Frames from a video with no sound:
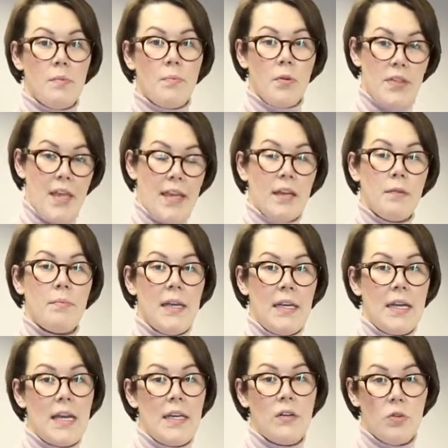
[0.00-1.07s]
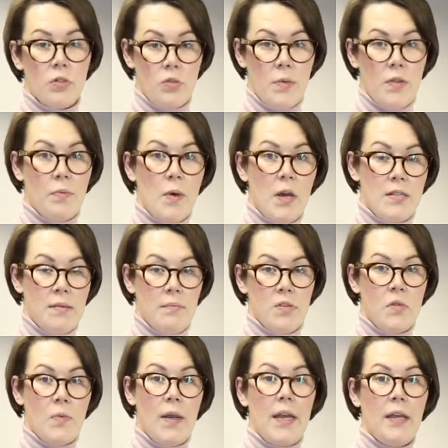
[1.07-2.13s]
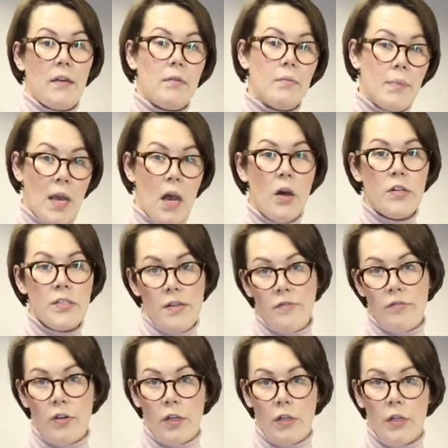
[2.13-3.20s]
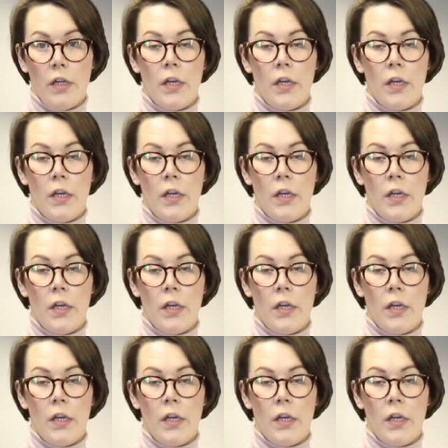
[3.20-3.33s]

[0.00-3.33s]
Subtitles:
but they can be in any order with words in between, behind, in front.